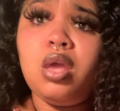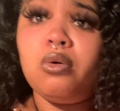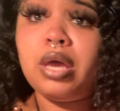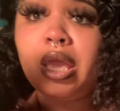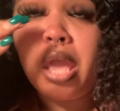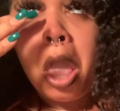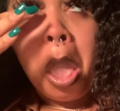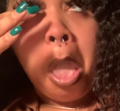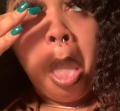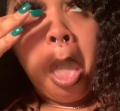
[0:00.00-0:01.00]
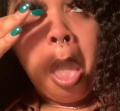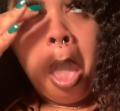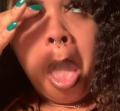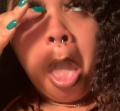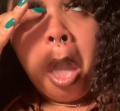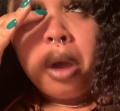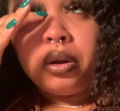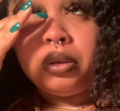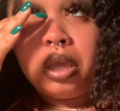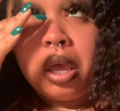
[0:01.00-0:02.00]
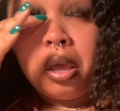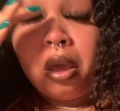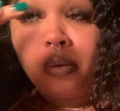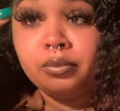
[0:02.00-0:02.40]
okay? Hold on, y'all.